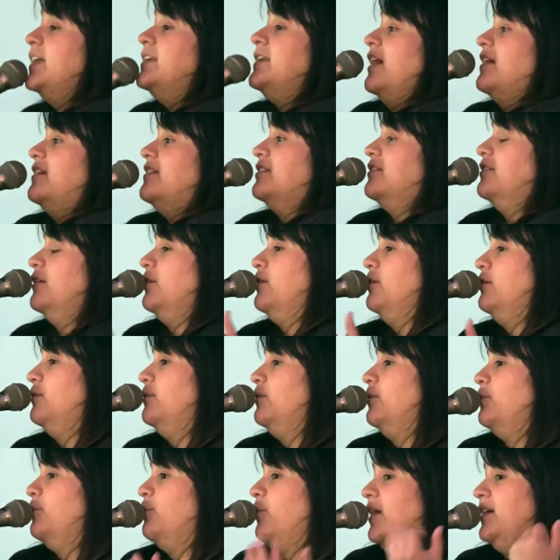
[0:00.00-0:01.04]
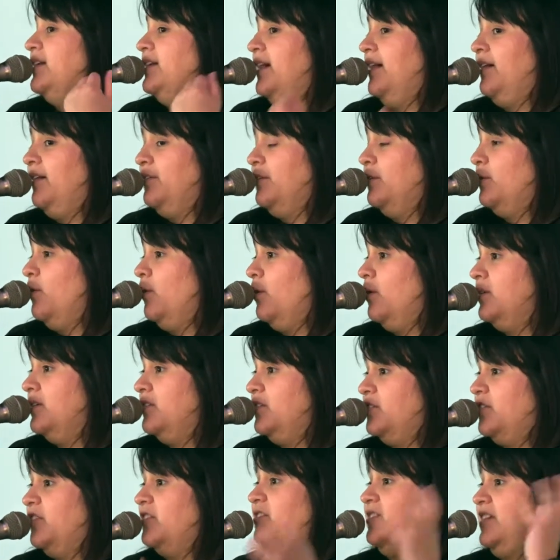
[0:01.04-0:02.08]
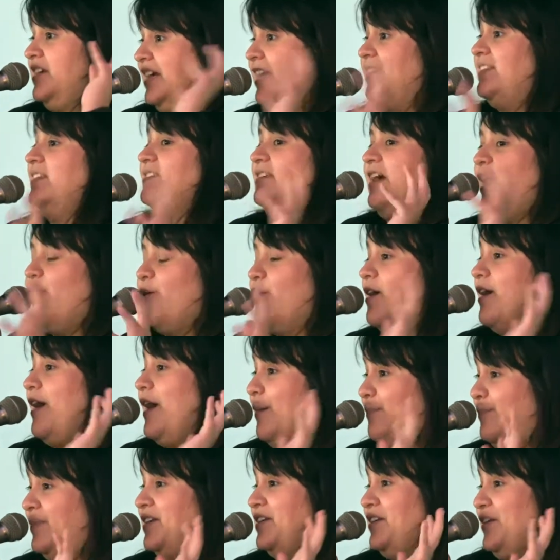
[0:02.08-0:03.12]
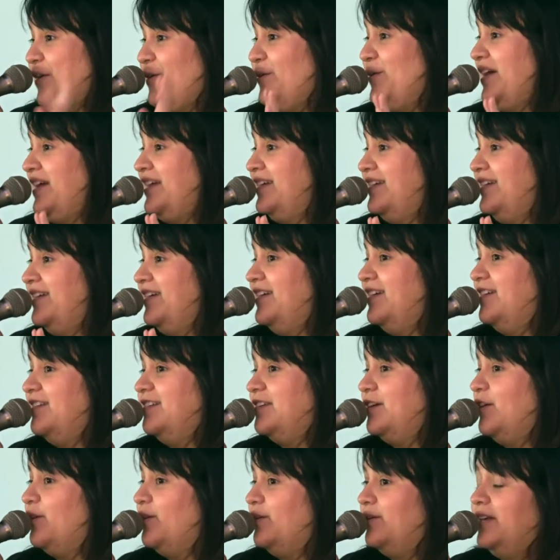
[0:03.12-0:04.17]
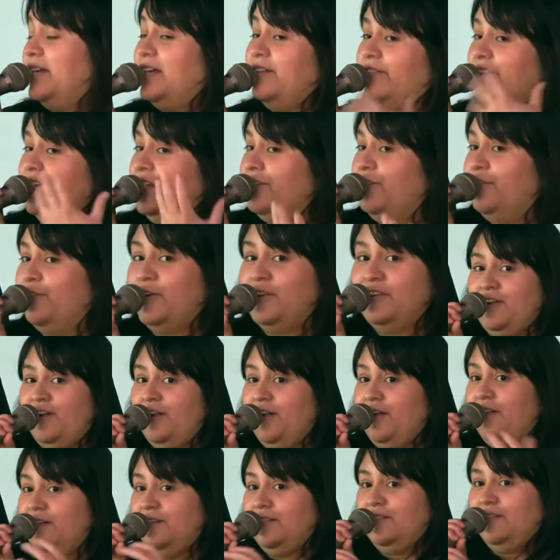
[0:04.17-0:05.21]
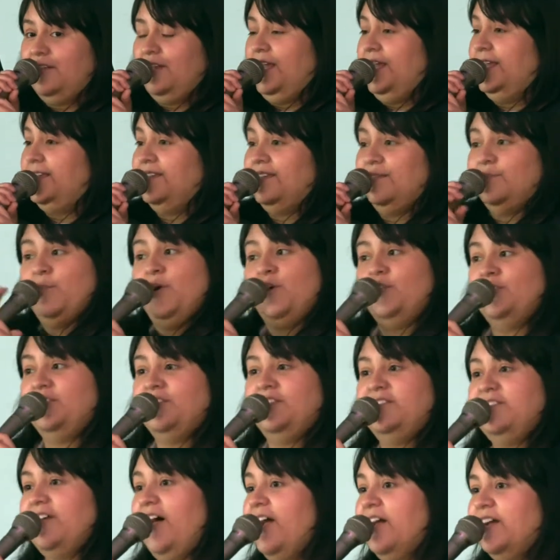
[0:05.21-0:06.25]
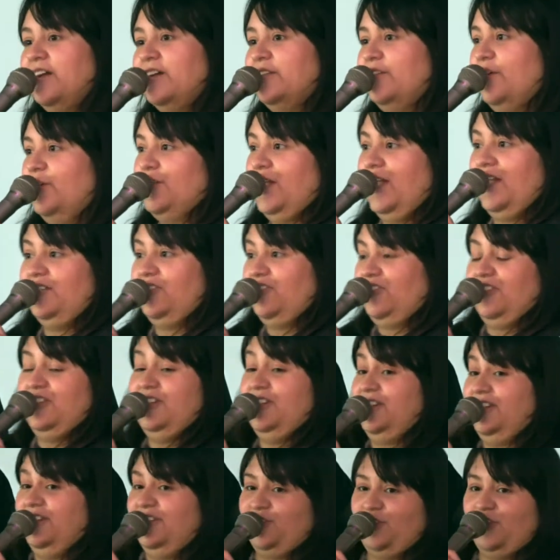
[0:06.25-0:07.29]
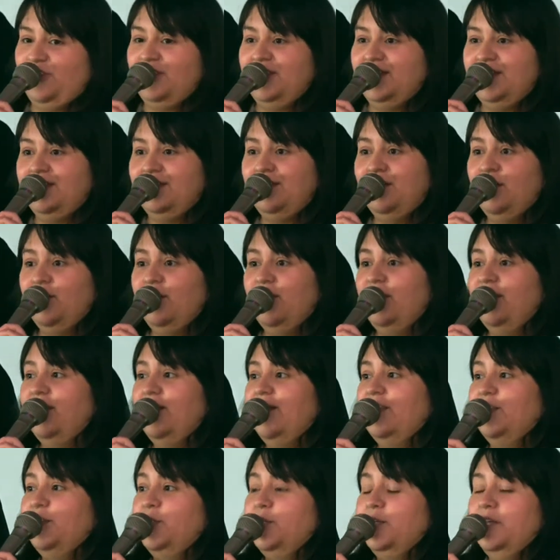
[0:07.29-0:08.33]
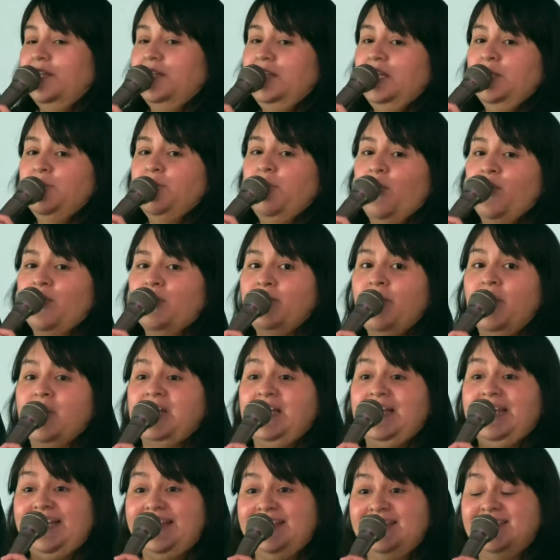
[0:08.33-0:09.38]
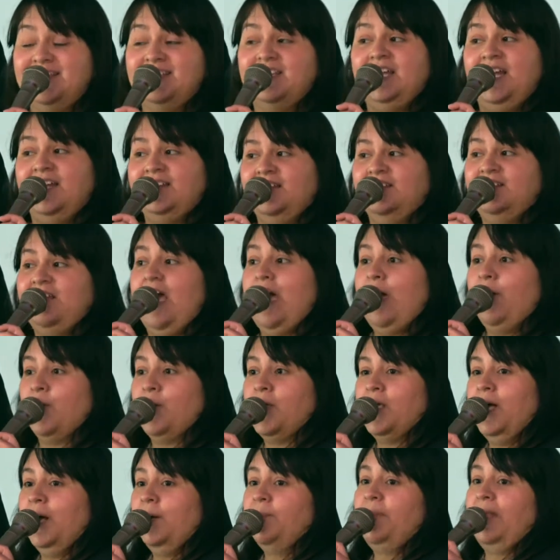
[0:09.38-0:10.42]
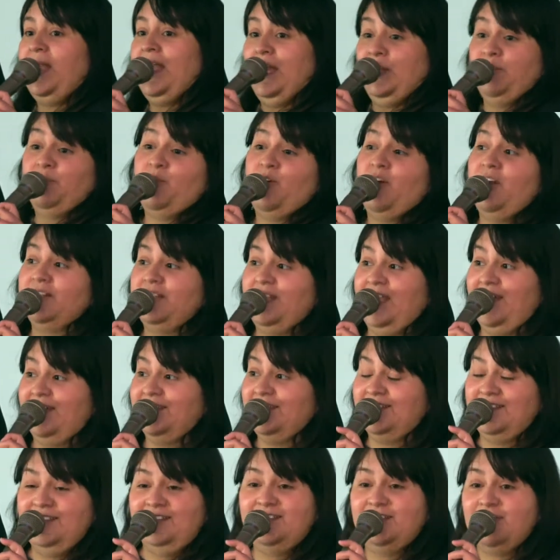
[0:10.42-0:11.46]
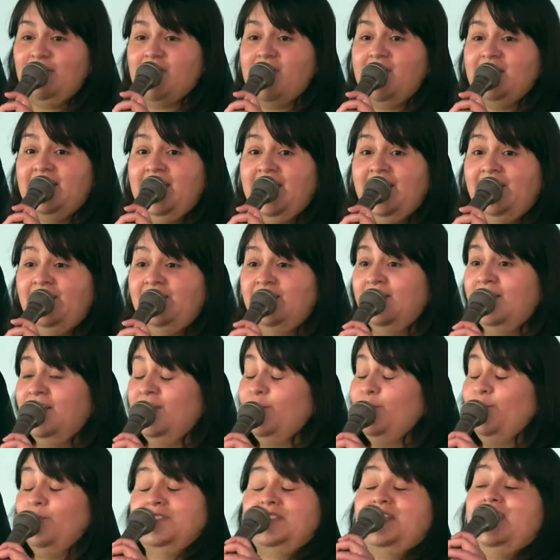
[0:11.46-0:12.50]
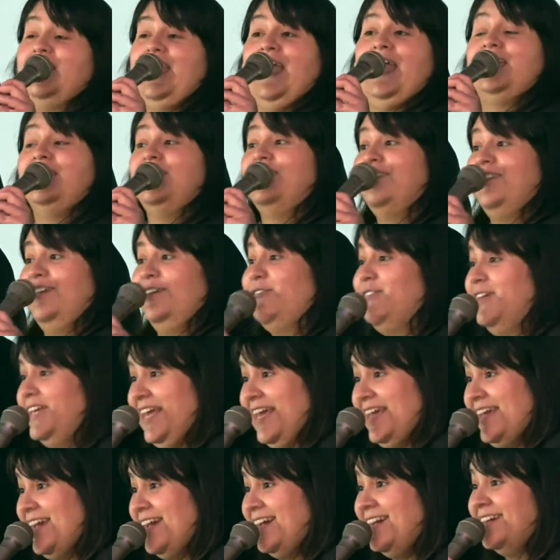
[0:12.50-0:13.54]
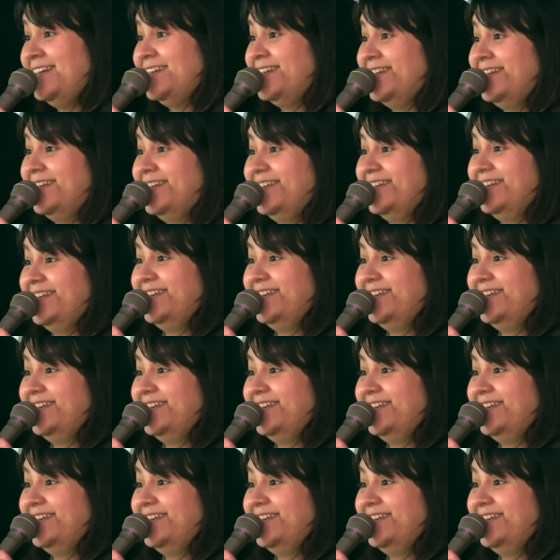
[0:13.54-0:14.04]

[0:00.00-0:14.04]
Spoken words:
Yes, so right now the goal is just to get the tower up and going. So even if not in the most desired location initially, The important part is to get the tower up and broadcasting. So right now, we'll take anything we can,